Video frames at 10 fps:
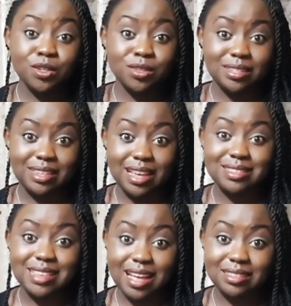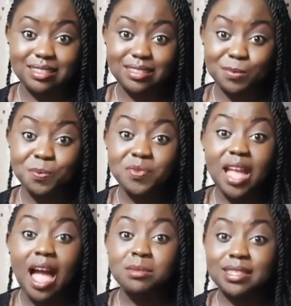going to design skirts.
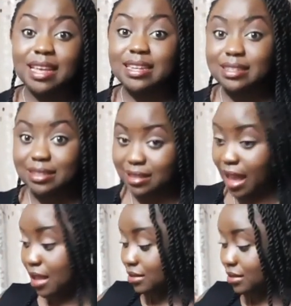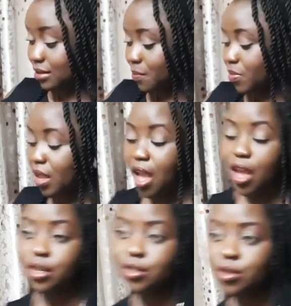I'm designing skirts.
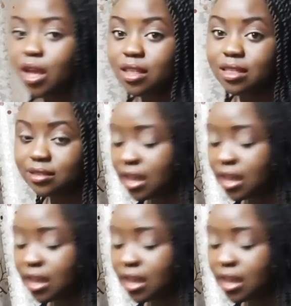And the